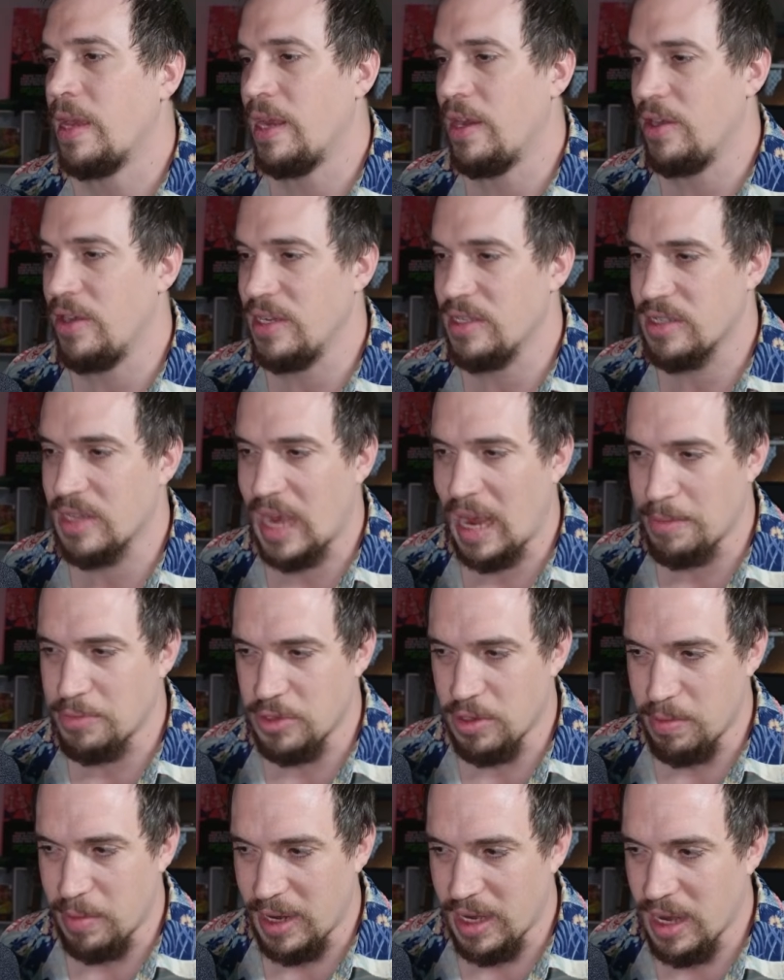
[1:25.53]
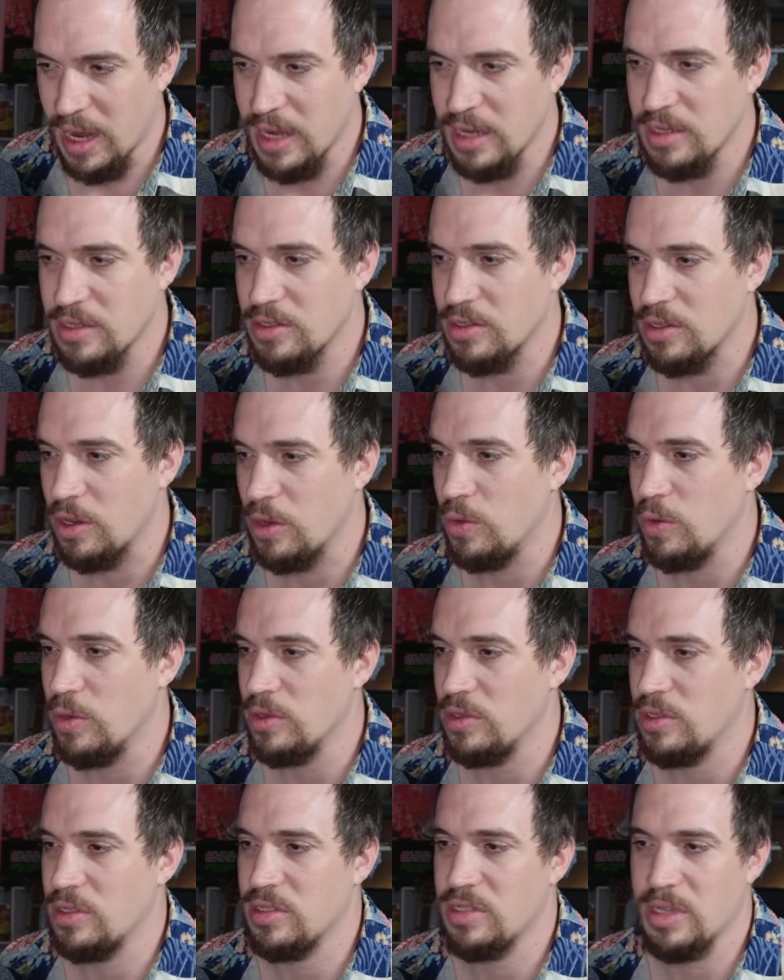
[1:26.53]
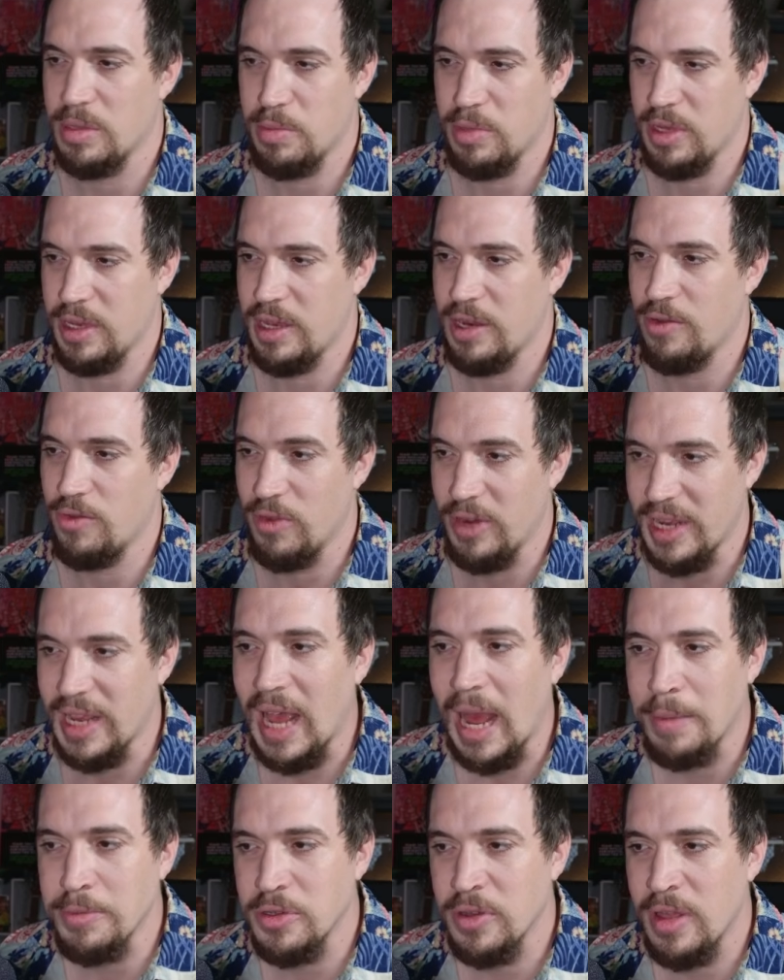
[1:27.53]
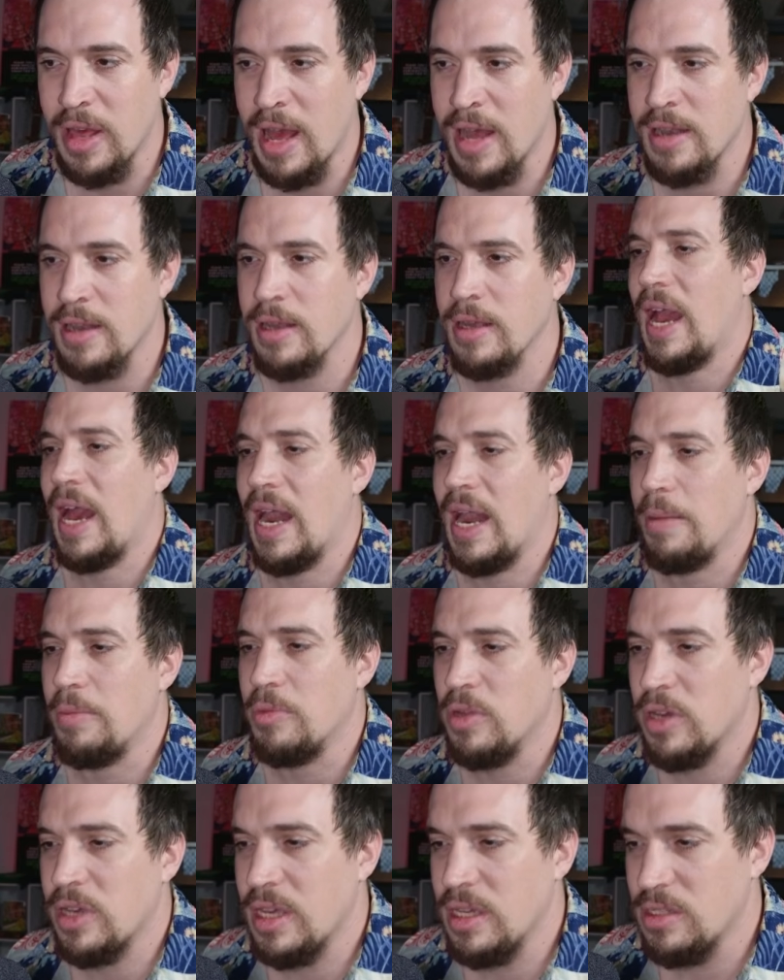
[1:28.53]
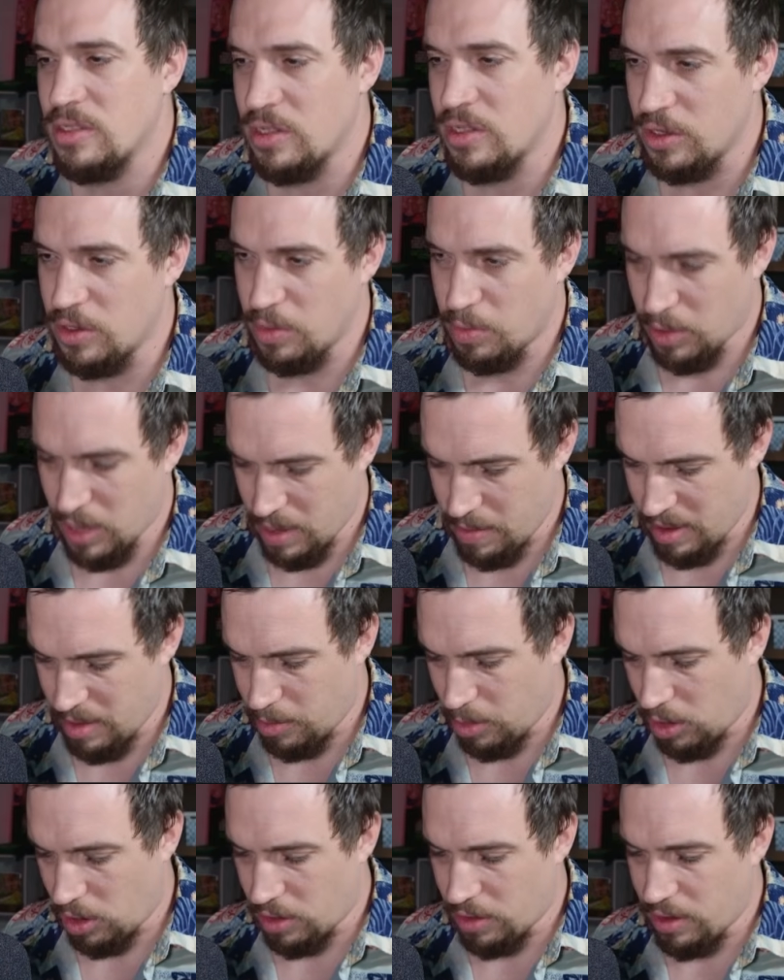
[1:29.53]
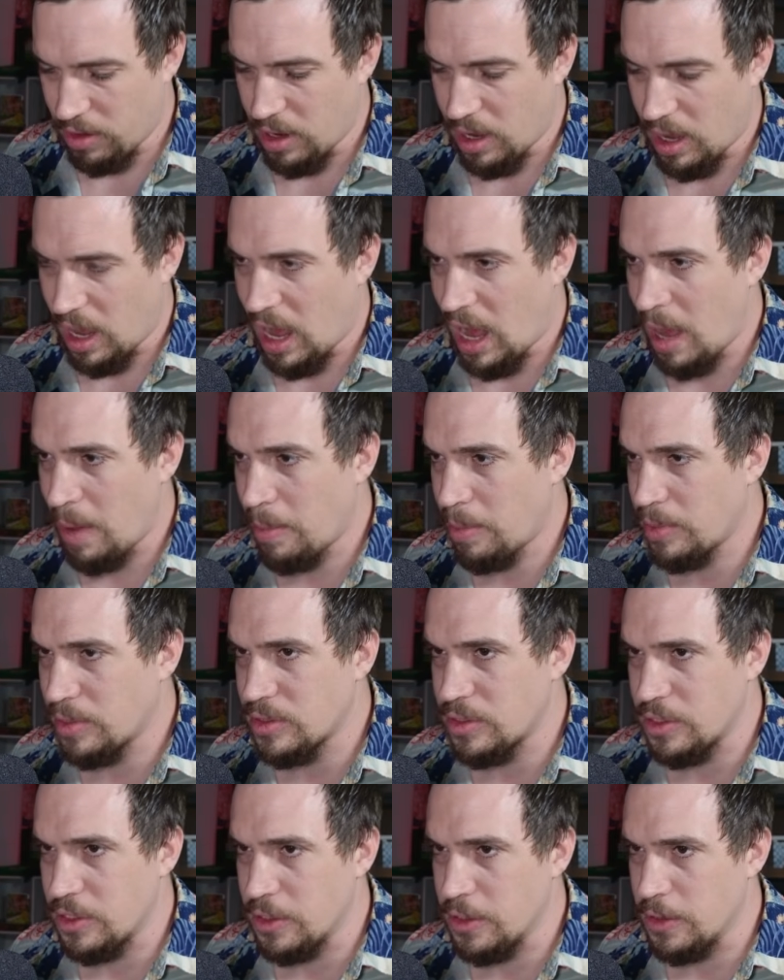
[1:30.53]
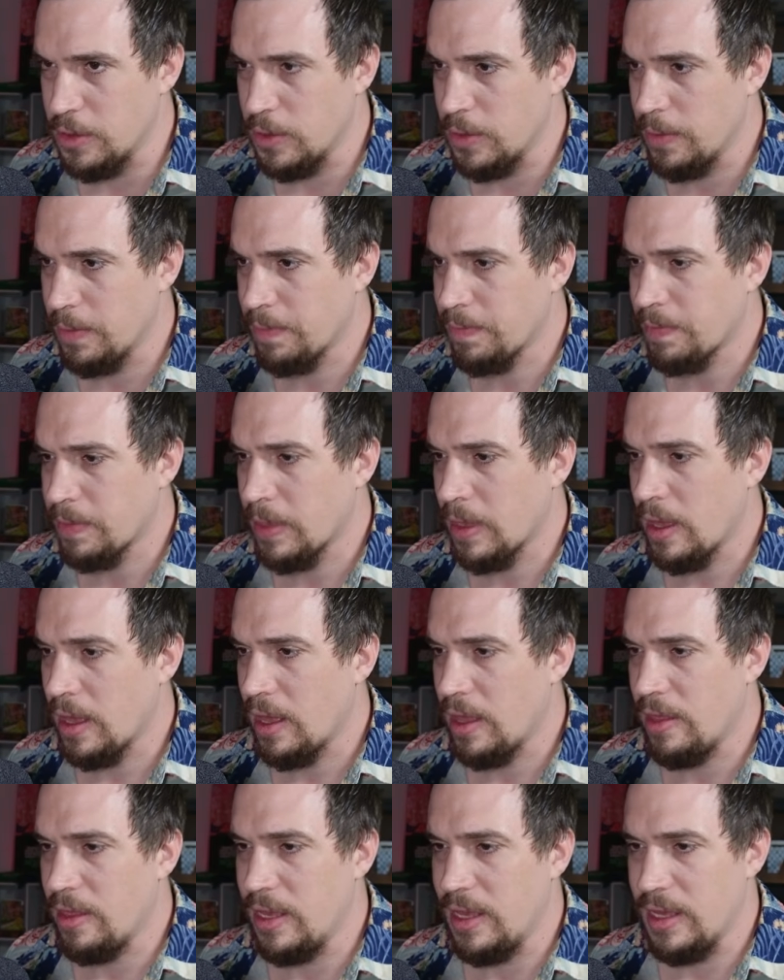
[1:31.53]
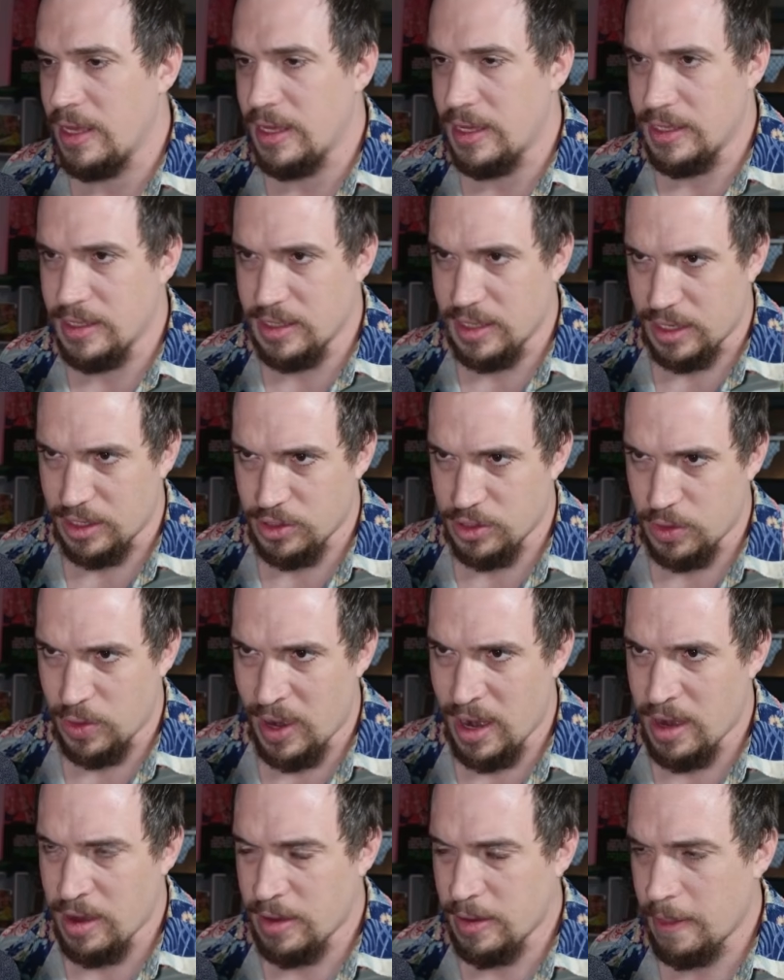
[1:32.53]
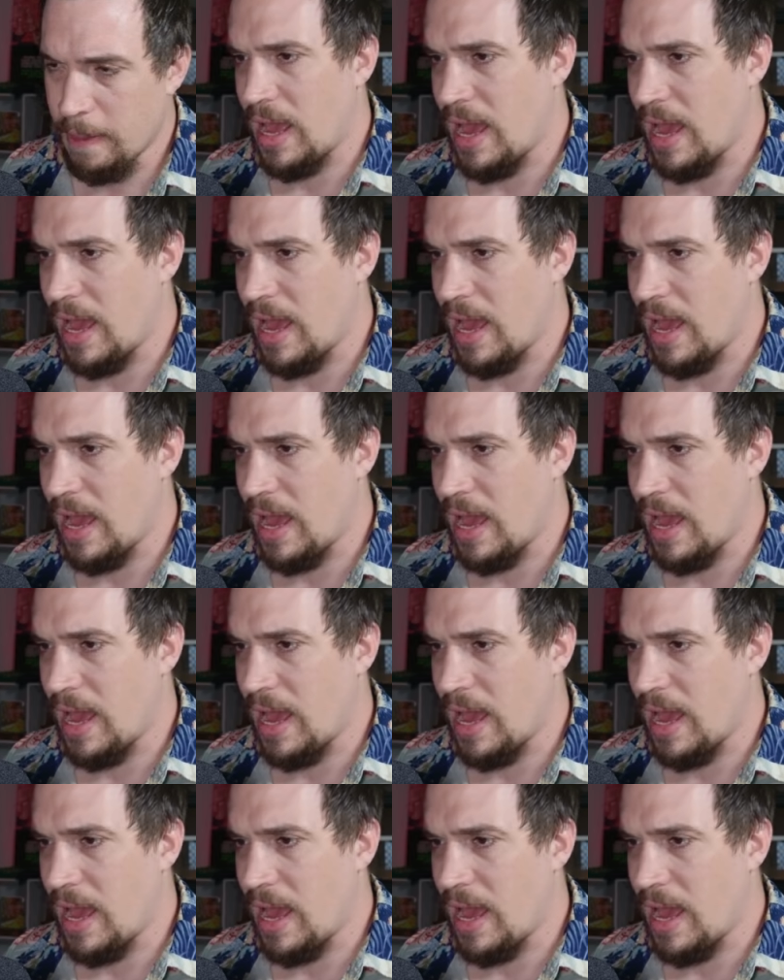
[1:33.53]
Here he's captured my knight, so we'll just simply recapture that. And I'm looking to play my pawn up to the e6 square.